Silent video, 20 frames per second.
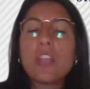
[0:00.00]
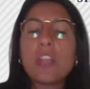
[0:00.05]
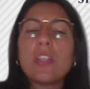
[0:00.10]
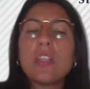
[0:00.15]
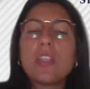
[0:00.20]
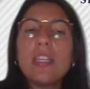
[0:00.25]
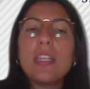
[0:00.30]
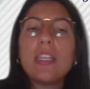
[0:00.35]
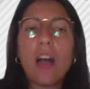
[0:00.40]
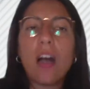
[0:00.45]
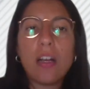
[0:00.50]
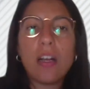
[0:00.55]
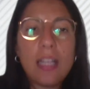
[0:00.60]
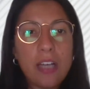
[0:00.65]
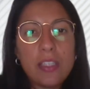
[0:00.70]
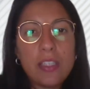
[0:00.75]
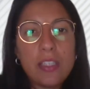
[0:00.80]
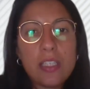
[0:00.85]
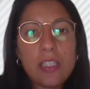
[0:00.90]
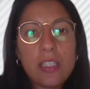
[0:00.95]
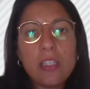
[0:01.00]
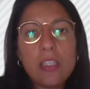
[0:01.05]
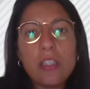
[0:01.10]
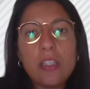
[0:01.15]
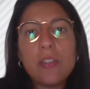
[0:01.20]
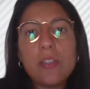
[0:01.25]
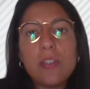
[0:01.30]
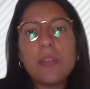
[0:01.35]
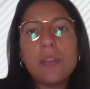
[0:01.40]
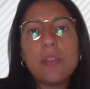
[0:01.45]
So the
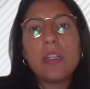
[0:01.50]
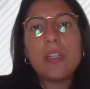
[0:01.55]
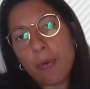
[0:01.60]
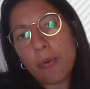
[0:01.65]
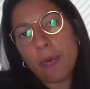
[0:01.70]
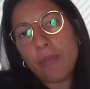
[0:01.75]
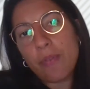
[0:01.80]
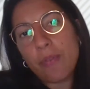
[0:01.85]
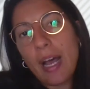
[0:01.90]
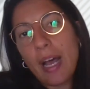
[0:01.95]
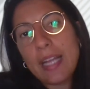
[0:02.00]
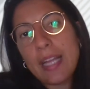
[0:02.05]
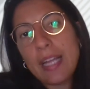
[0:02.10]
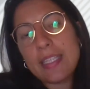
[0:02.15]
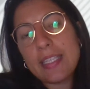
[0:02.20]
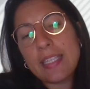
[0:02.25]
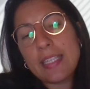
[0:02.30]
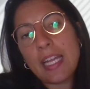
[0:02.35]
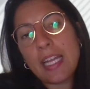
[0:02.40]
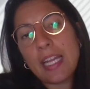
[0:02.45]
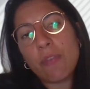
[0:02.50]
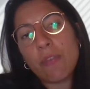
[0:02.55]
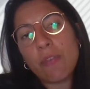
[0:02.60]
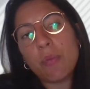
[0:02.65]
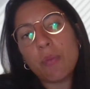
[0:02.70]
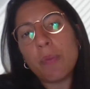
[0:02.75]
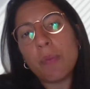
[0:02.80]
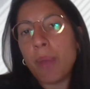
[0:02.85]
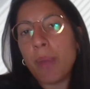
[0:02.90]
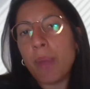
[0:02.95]
article provides that it
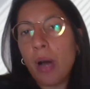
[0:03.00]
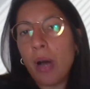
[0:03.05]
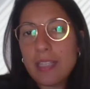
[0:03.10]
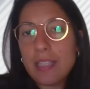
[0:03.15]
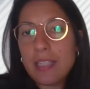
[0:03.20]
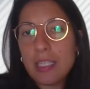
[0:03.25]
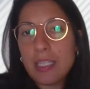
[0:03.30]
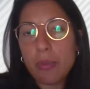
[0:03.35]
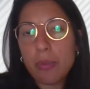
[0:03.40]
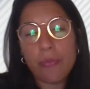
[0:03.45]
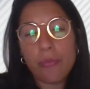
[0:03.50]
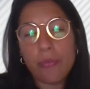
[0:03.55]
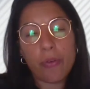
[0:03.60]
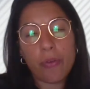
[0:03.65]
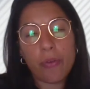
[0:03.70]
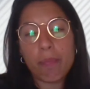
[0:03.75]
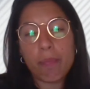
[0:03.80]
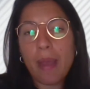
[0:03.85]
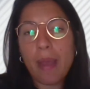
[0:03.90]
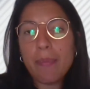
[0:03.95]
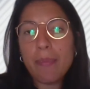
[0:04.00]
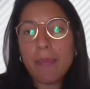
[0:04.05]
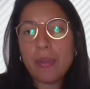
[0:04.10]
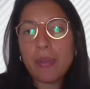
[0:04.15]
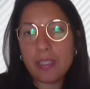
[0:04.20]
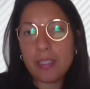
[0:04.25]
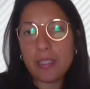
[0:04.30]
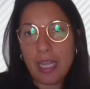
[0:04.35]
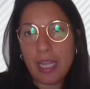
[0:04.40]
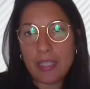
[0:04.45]
will be possible for
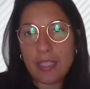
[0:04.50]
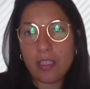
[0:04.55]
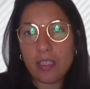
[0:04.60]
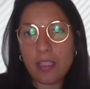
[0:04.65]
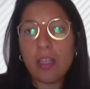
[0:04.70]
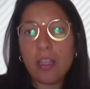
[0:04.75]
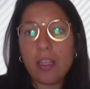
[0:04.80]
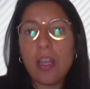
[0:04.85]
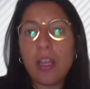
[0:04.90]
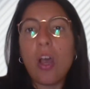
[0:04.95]
member states